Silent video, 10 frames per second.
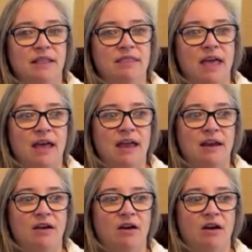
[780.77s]

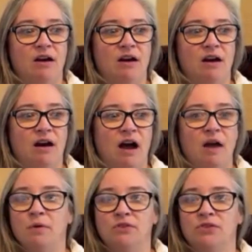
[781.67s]
Then I
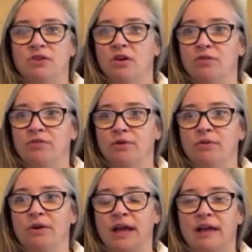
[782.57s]
will go
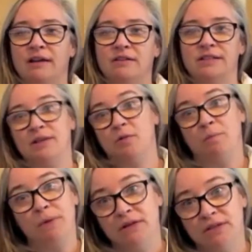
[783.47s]
through and see what
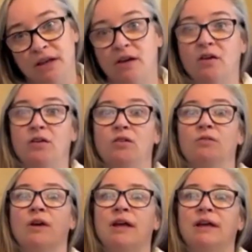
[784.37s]
bills I
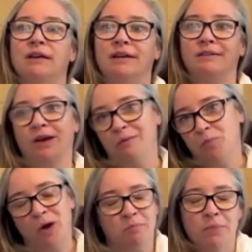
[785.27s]
owe and
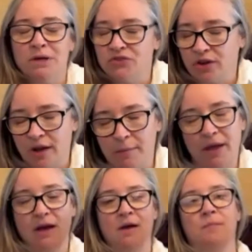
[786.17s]
what bills are coming
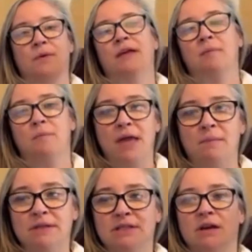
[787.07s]
up, get
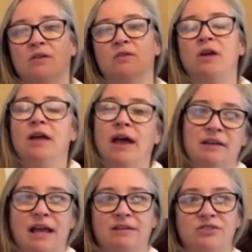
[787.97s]
payments out,
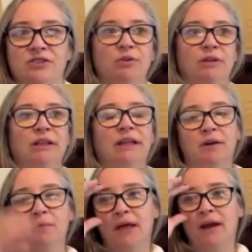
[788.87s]
and do a
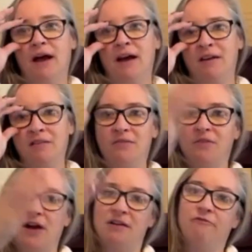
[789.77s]
little bit of
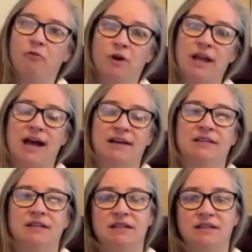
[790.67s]
kind of
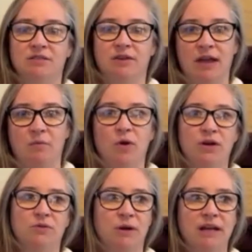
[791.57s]
forecasting to see, okay, what
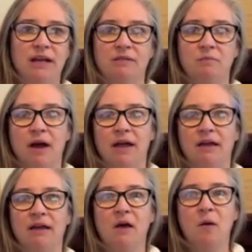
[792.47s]
do I need in
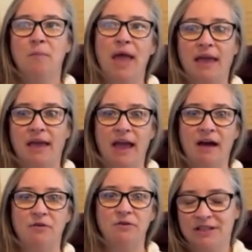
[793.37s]
my bank
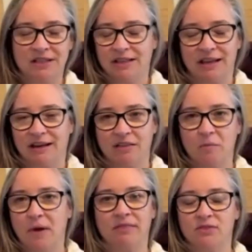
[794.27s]
account till the end of the
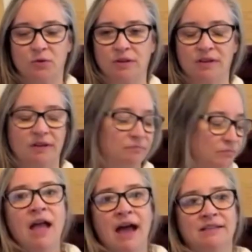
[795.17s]
month, sort of thing.
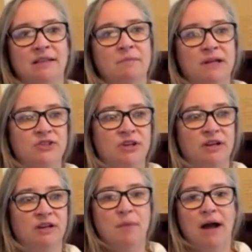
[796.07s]
As I
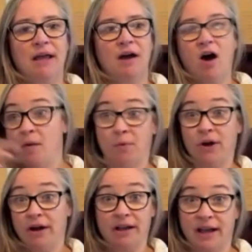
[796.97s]
mentioned, my
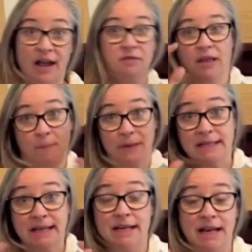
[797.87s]
operating account, like my
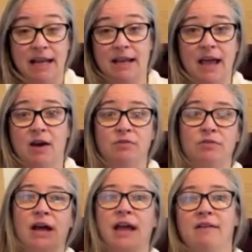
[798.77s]
day-to-day account,
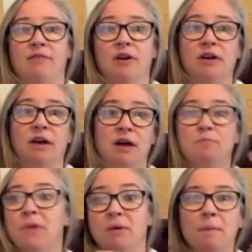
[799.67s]
I have a
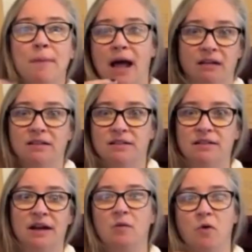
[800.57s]
minimum balance
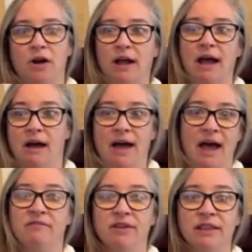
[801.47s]
that I want to
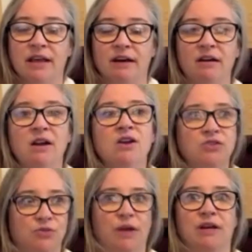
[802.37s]
have in there
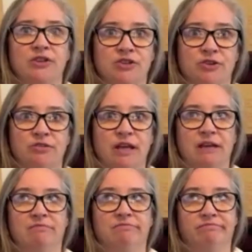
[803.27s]
so I can ensure
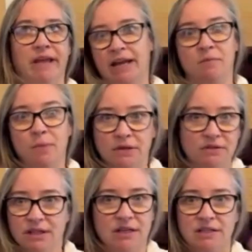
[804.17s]
that any bills
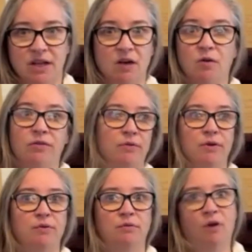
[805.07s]
that need to go
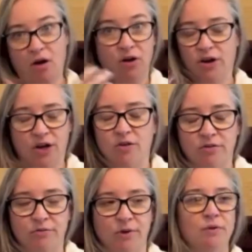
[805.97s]
through are going to go
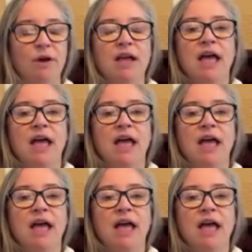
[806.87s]
through.